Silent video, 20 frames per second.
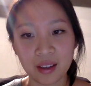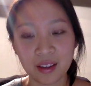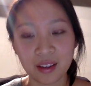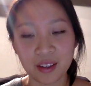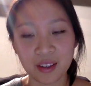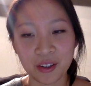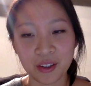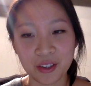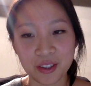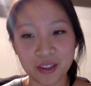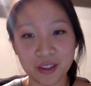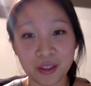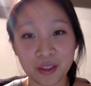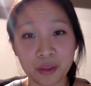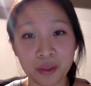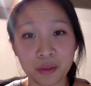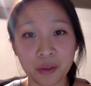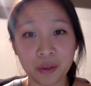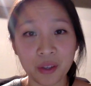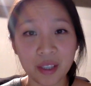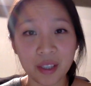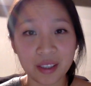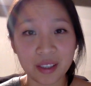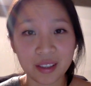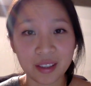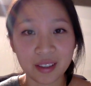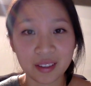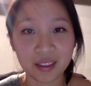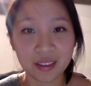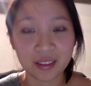you're just euphoric.
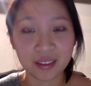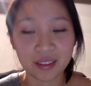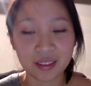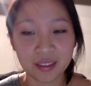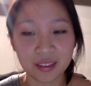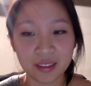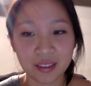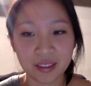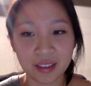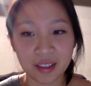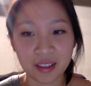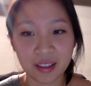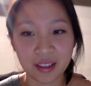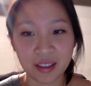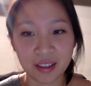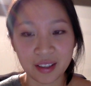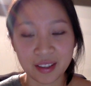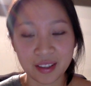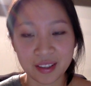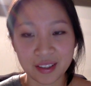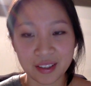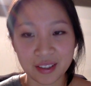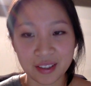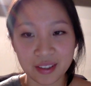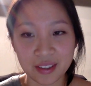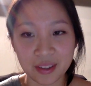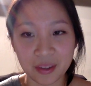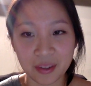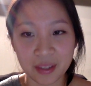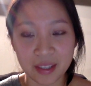It's just
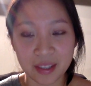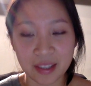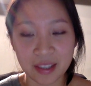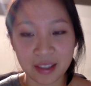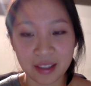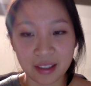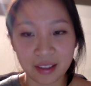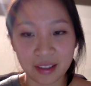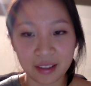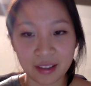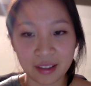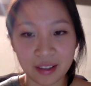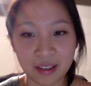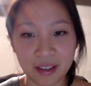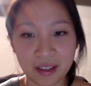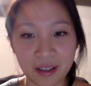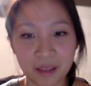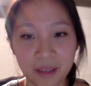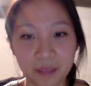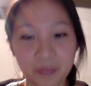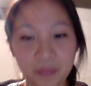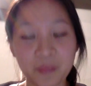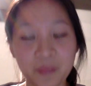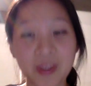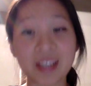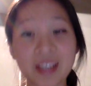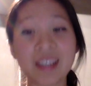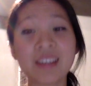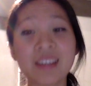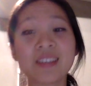so exciting.
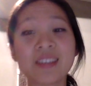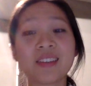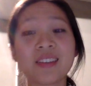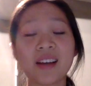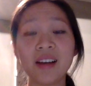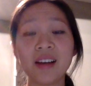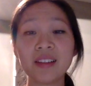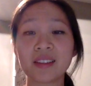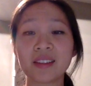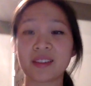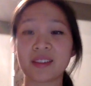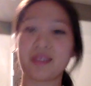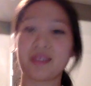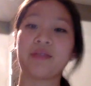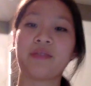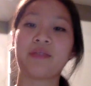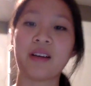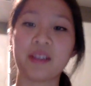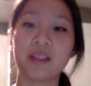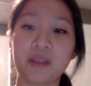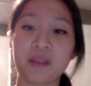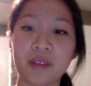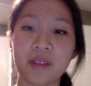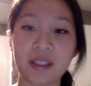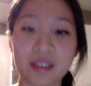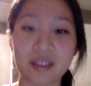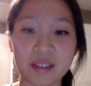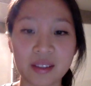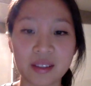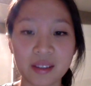But he does follow
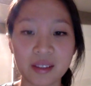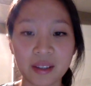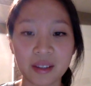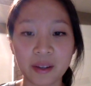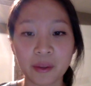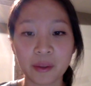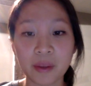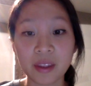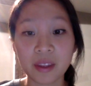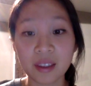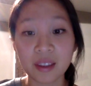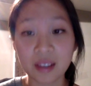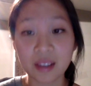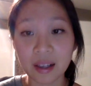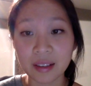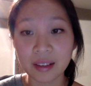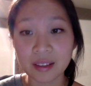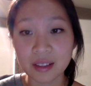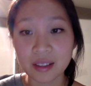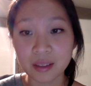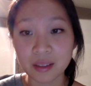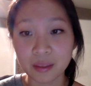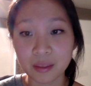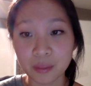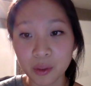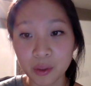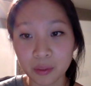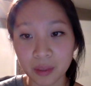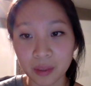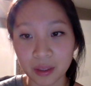this with the next
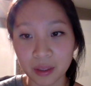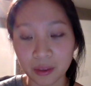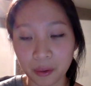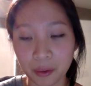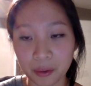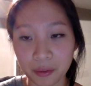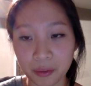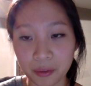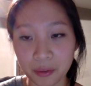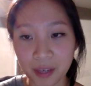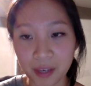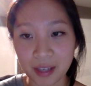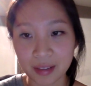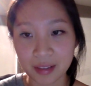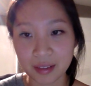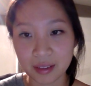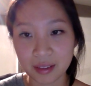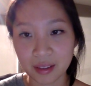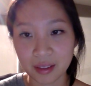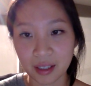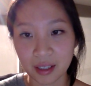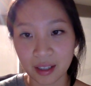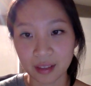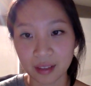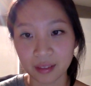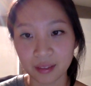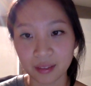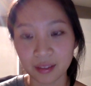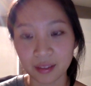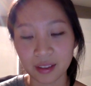movement or phase,
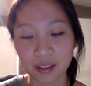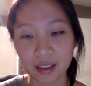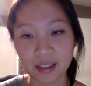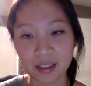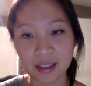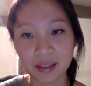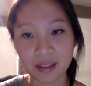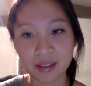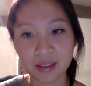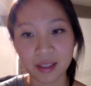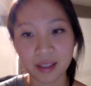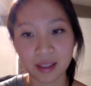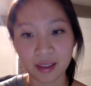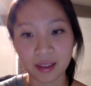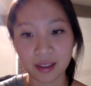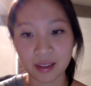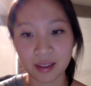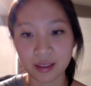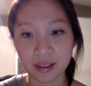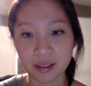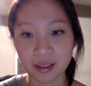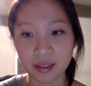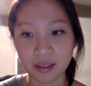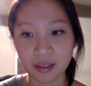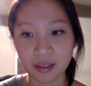and it sounds like this.